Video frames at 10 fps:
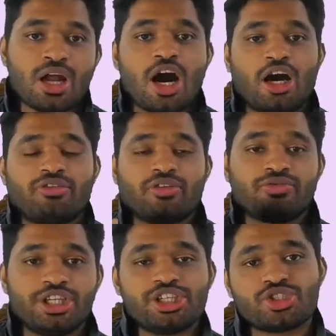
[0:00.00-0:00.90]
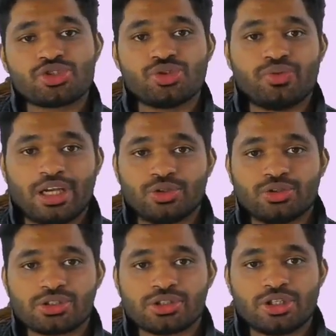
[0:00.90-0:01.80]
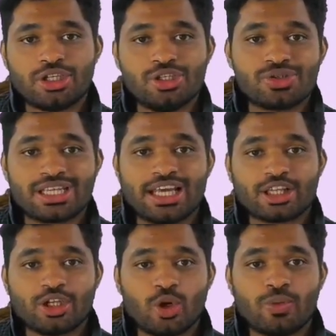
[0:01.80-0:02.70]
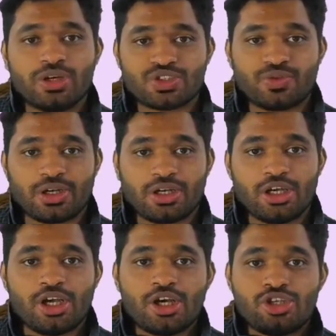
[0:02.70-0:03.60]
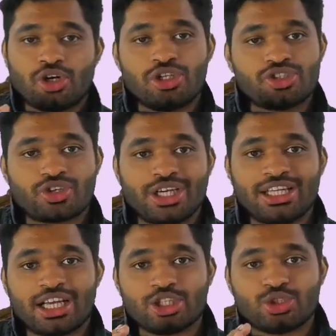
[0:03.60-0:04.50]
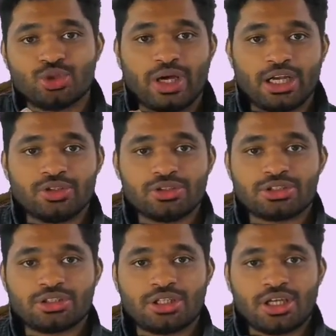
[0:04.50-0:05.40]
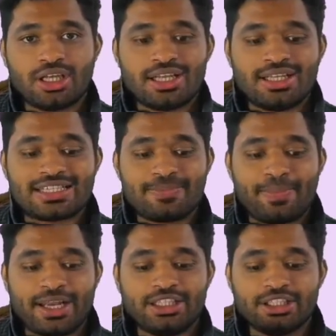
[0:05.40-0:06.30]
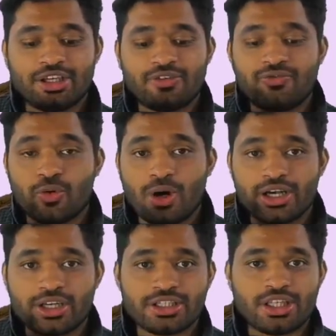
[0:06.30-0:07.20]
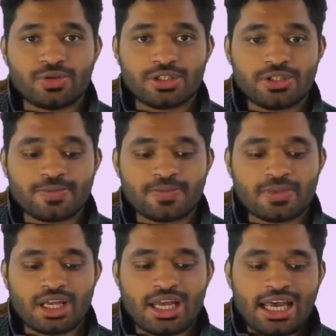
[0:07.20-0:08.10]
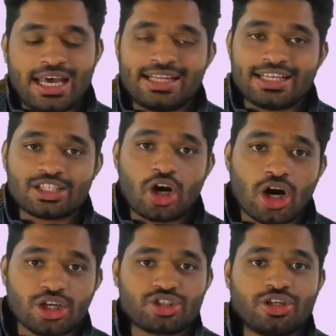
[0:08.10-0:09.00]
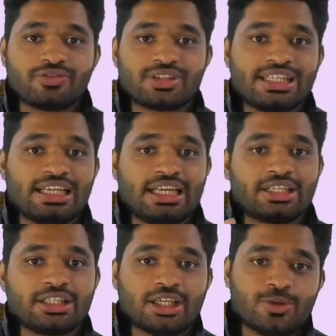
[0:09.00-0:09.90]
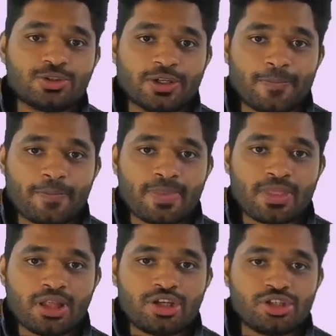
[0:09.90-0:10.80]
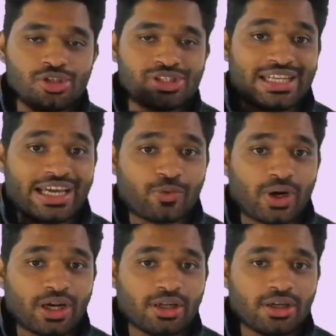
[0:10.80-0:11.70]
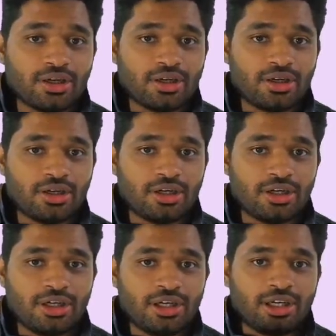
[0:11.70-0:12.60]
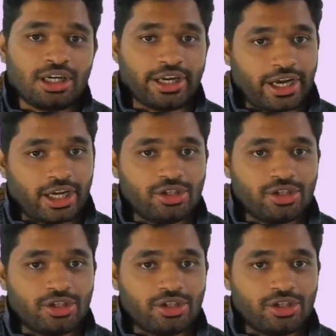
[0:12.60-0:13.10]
Out of these two values, you select the lowest one. So on screen, there are two values. There's a penalty of 400,000 and there's a cost of 300,000. So you select what? Correct.